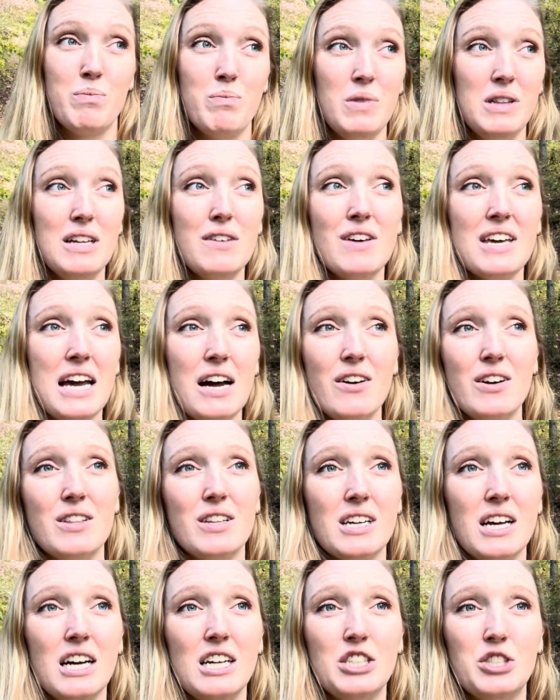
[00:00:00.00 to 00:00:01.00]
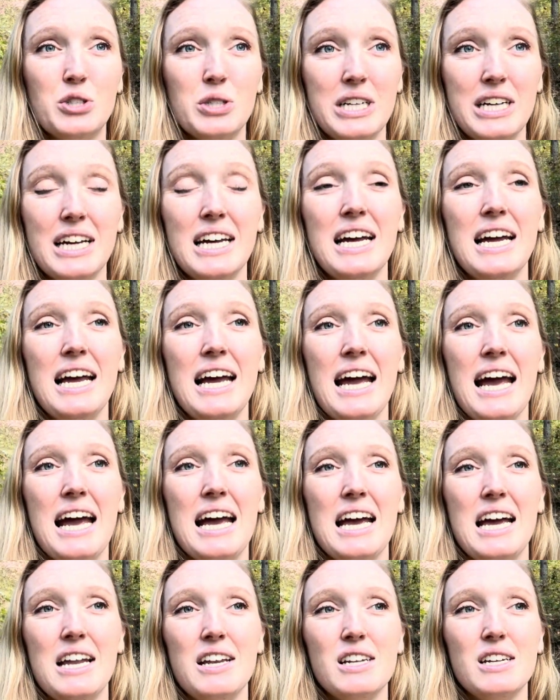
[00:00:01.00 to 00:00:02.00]
Living out in the country
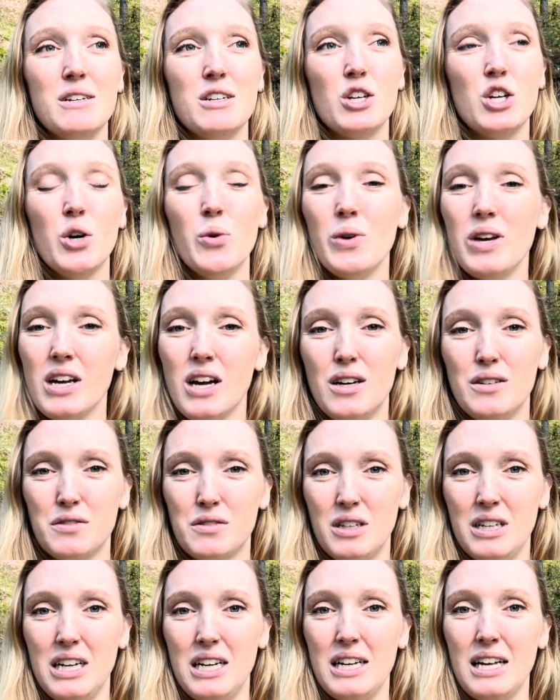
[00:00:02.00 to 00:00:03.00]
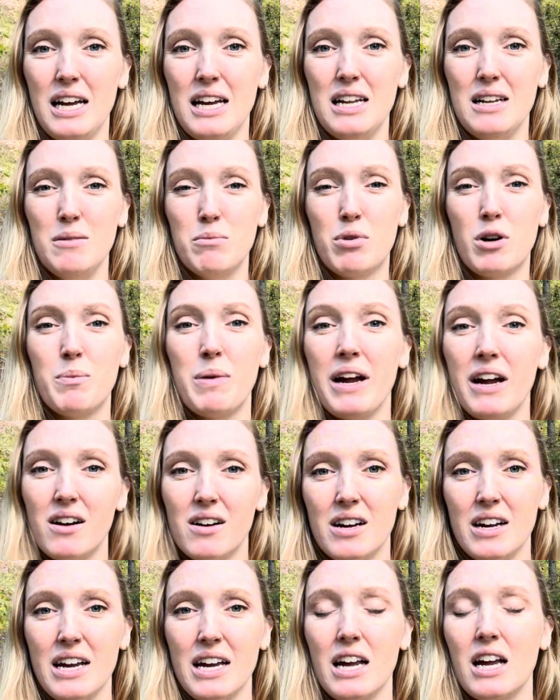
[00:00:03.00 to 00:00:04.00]
and going off grid and
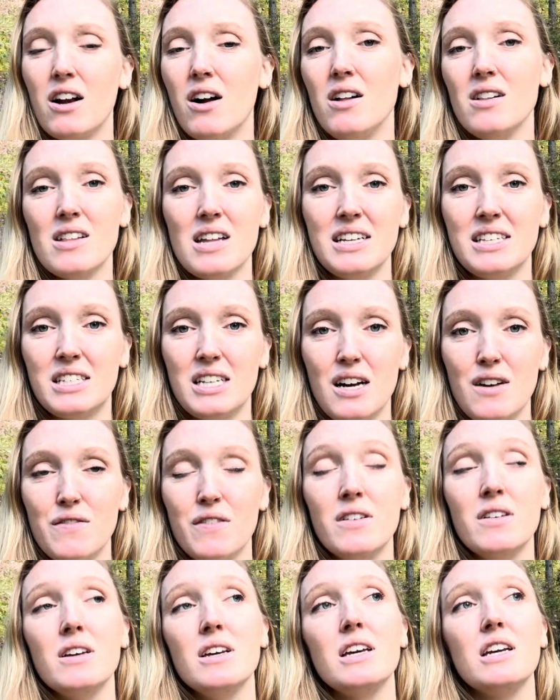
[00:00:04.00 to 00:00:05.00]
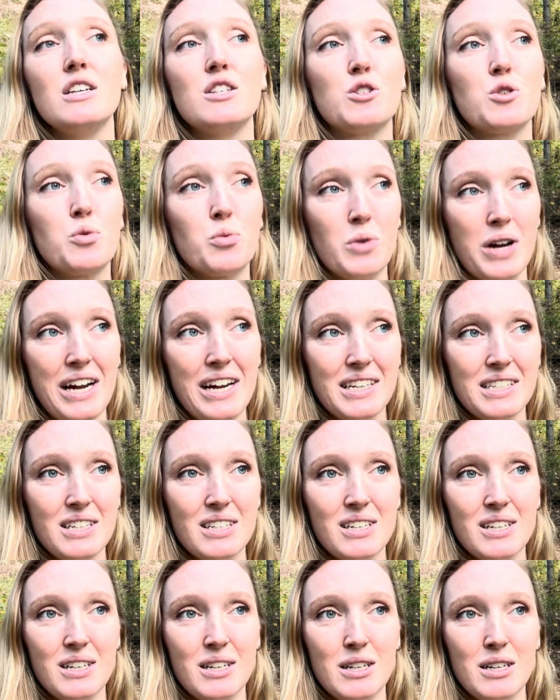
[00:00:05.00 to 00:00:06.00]
preparing and all of that stuff is great,
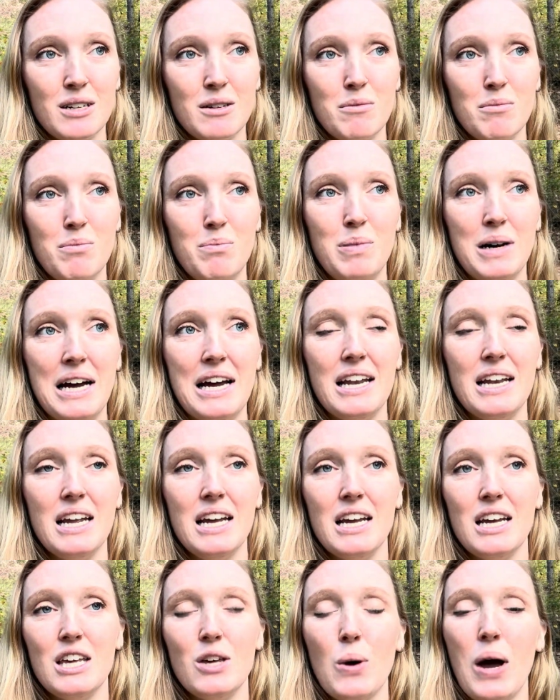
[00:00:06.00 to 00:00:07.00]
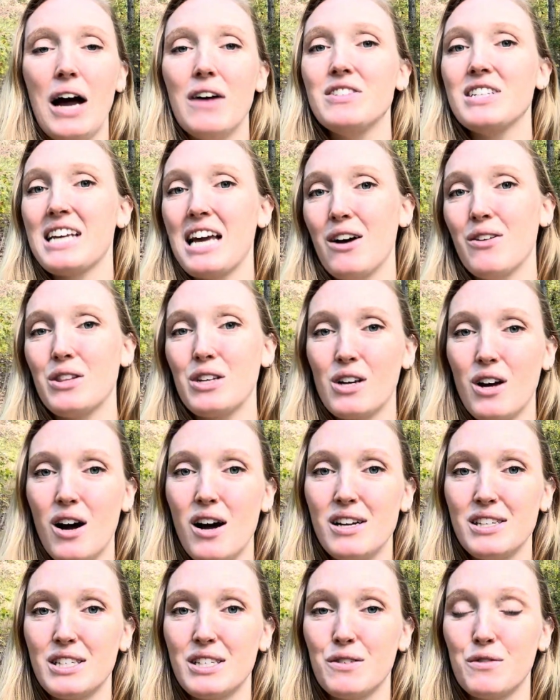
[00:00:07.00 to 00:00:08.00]
but you have to count the
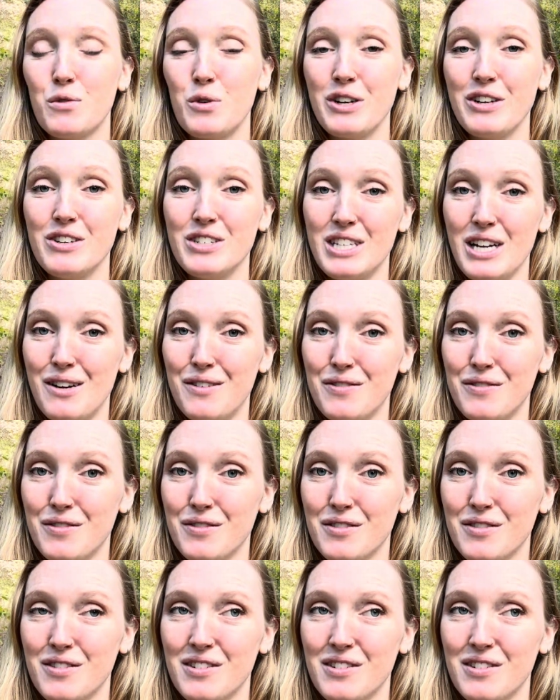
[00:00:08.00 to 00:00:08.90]
cost for yourself.